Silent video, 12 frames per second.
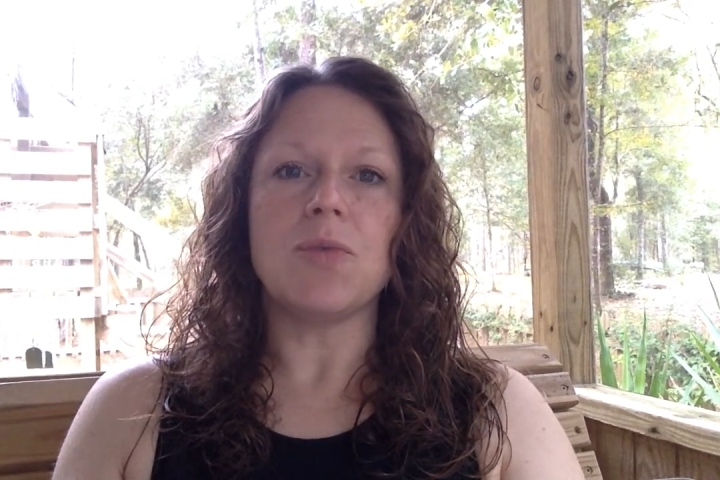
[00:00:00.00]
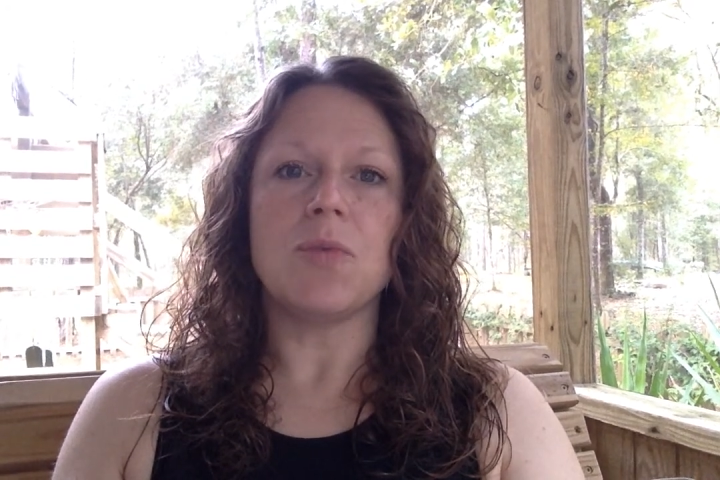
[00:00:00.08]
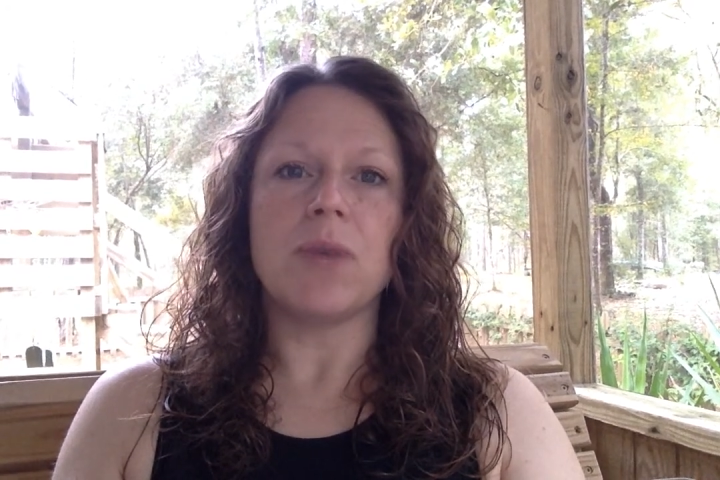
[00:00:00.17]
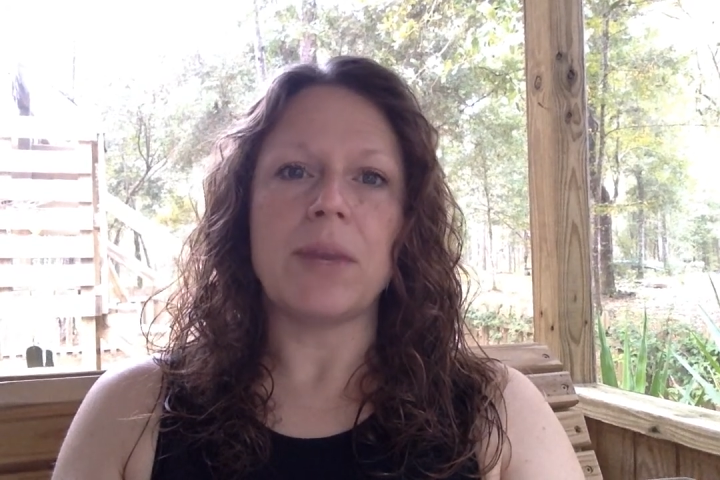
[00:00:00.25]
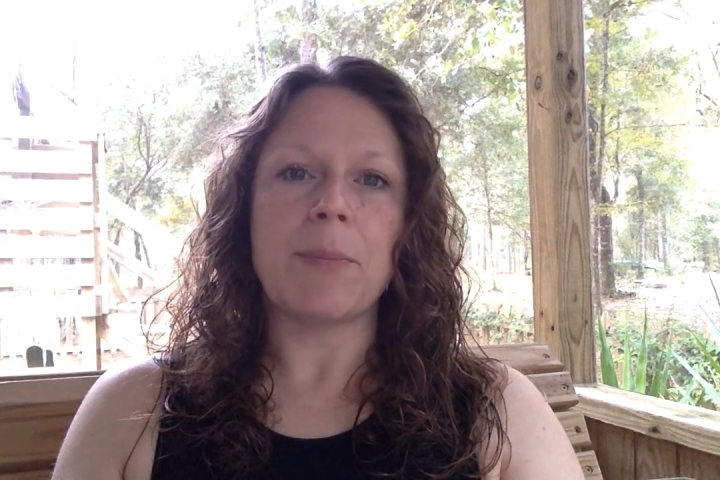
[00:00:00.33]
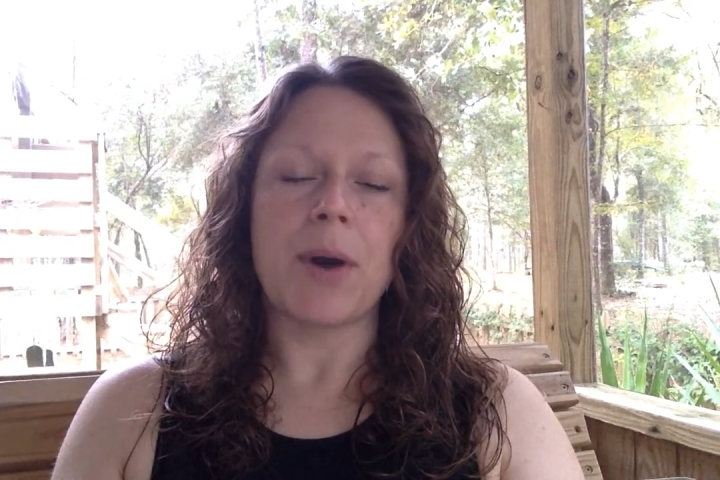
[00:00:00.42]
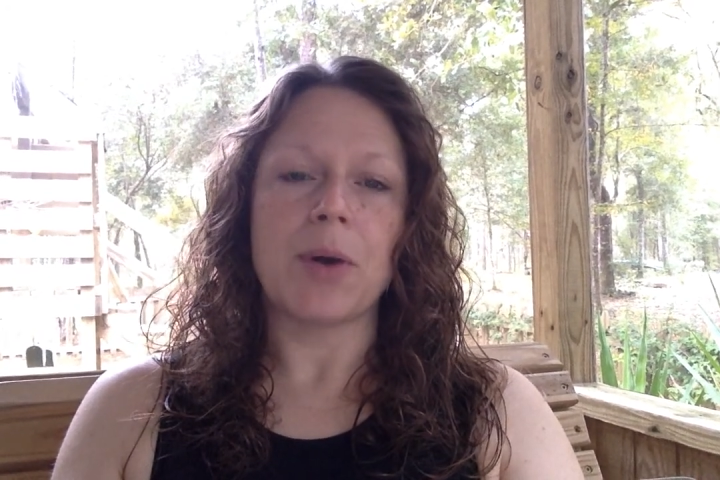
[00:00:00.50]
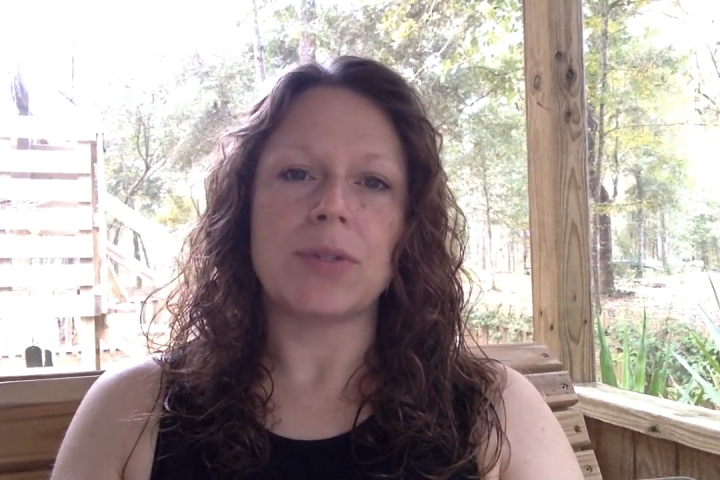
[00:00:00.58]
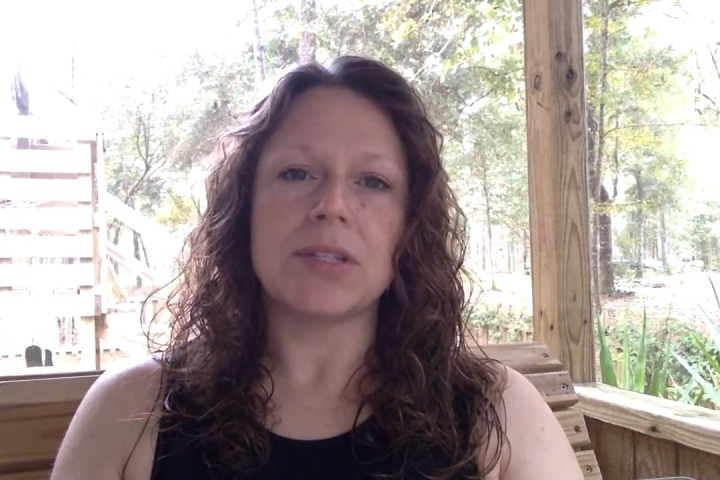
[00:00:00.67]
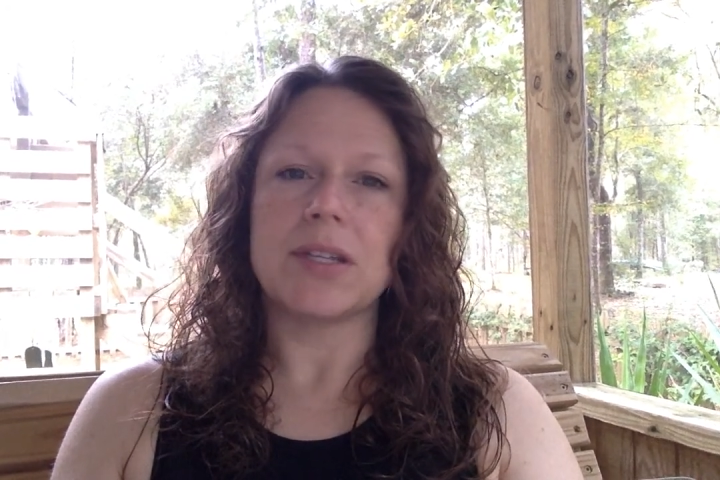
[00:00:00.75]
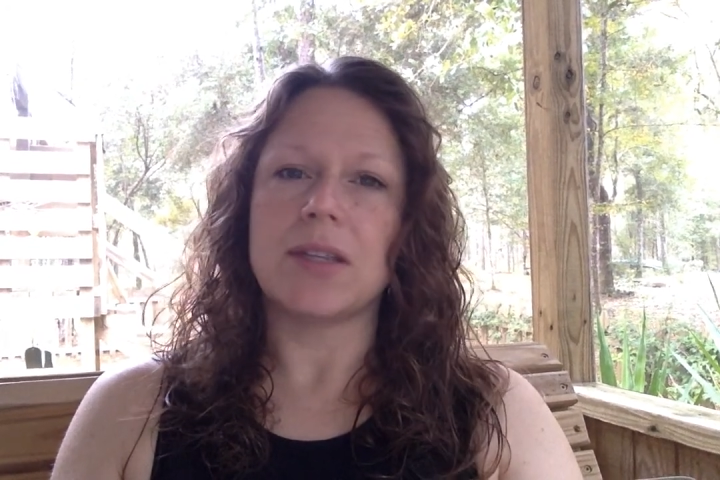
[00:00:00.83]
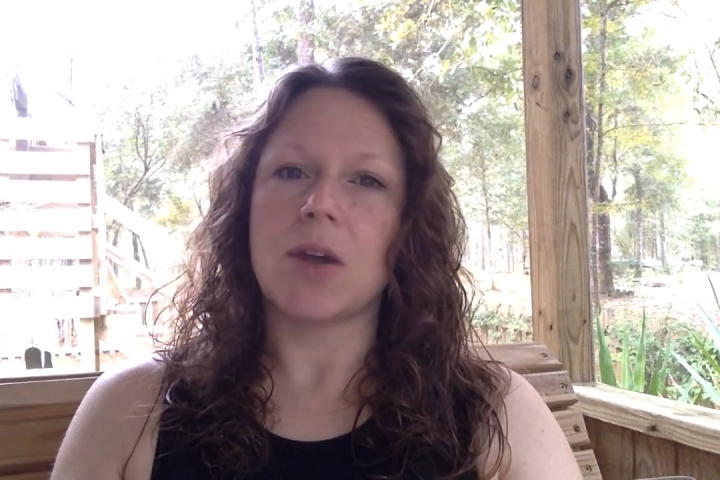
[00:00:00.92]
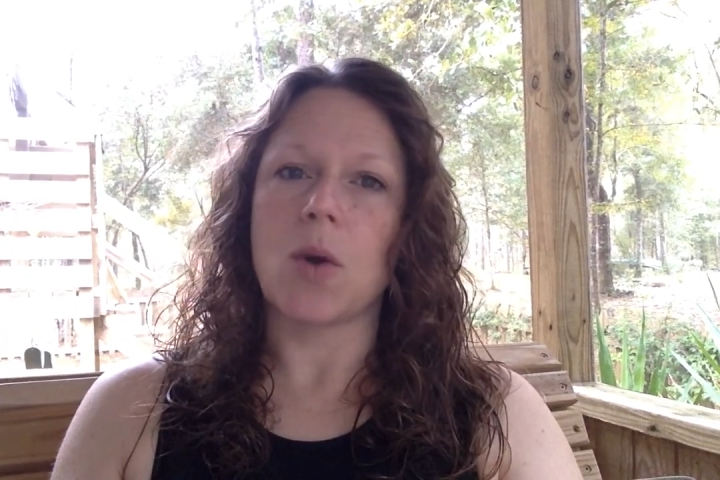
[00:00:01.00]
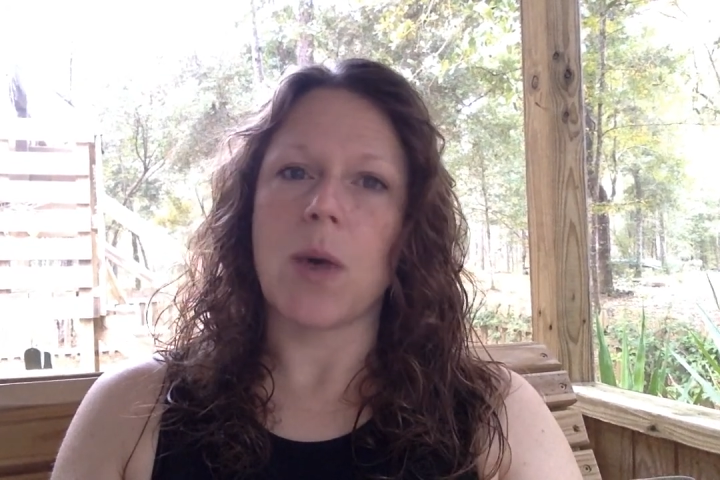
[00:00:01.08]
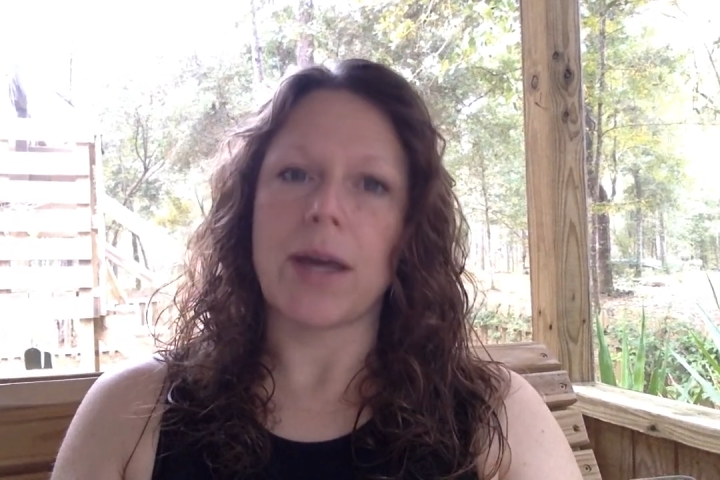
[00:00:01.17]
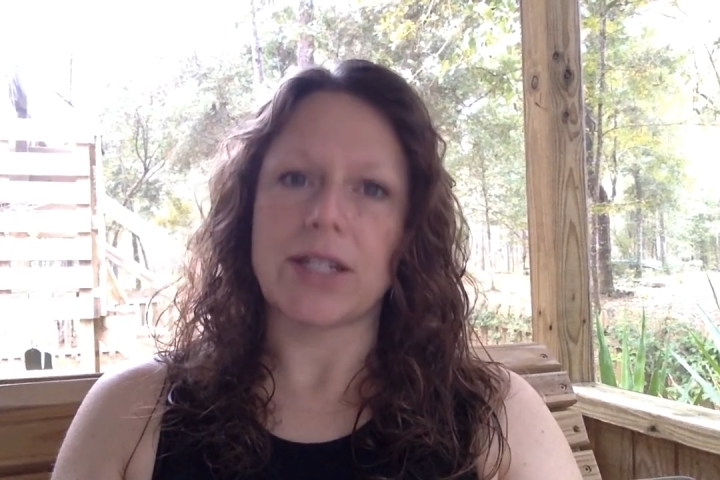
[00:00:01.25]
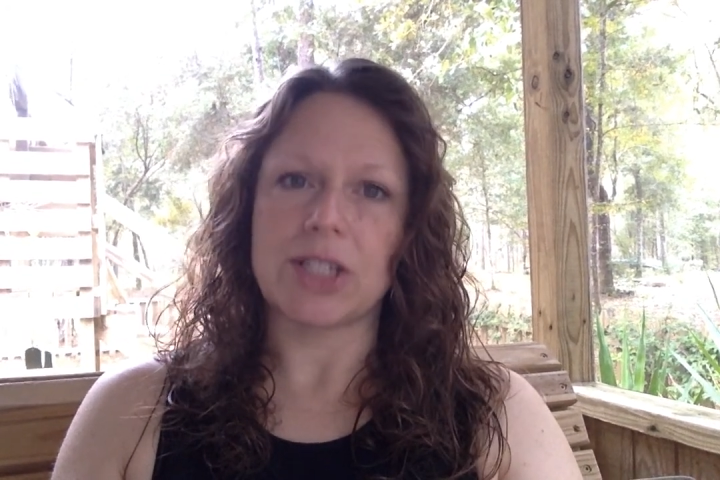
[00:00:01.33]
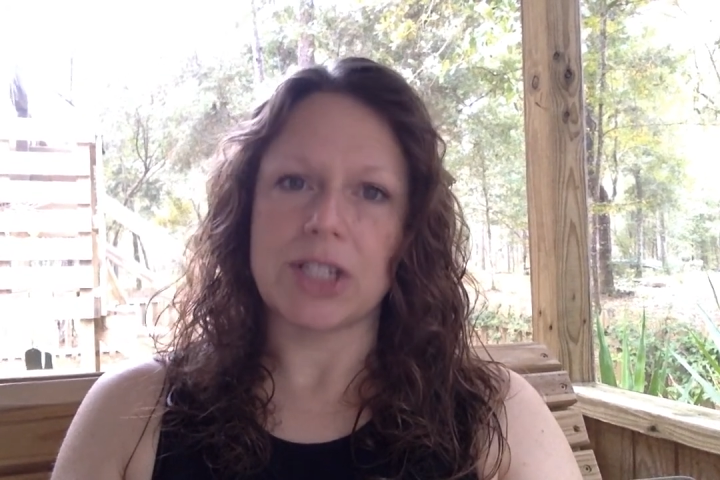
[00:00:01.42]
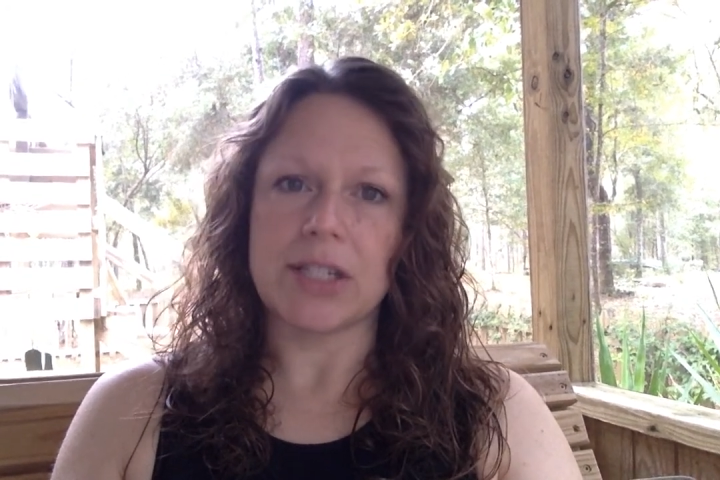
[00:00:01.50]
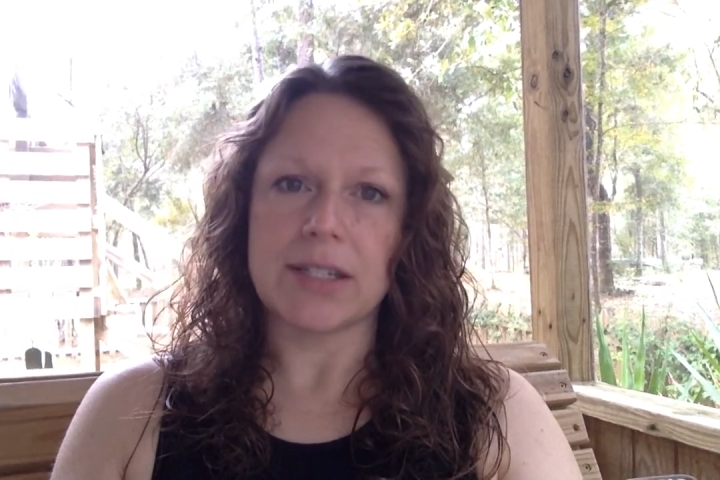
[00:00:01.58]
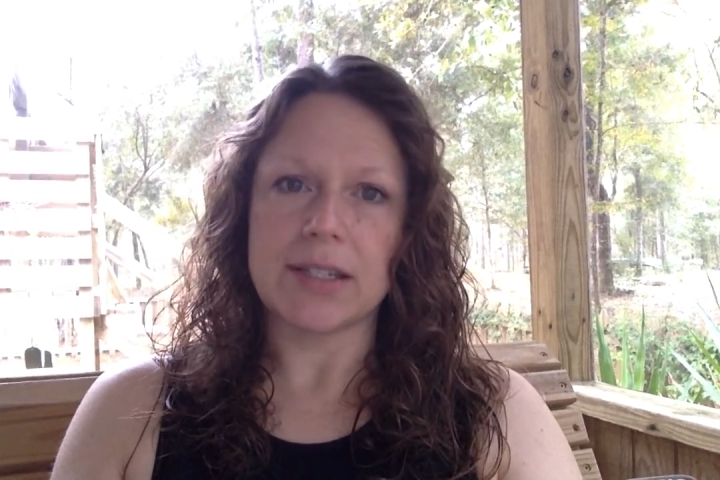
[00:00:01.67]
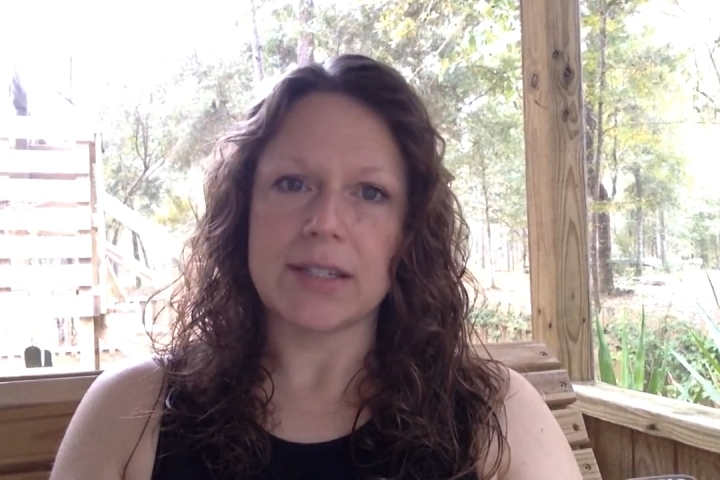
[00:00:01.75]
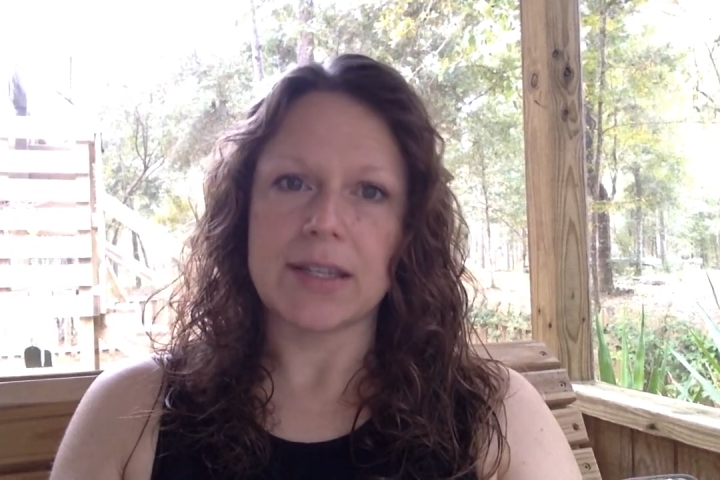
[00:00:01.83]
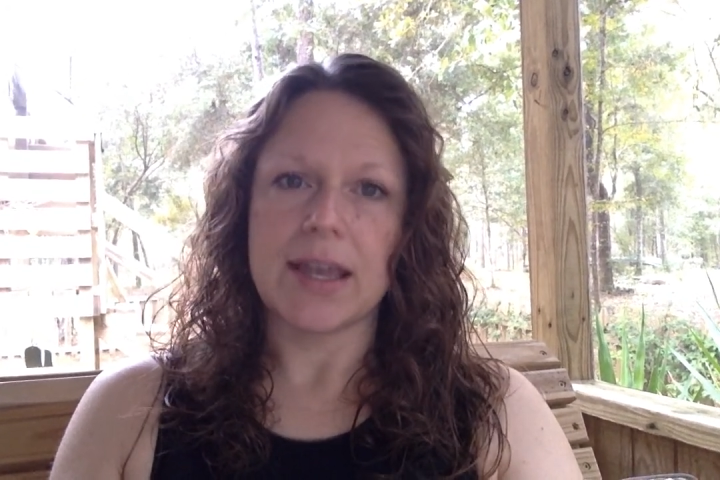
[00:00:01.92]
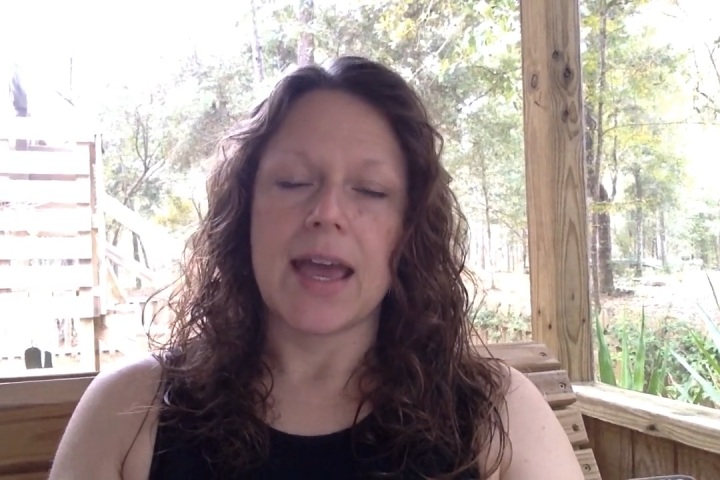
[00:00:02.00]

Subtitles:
reposted the questions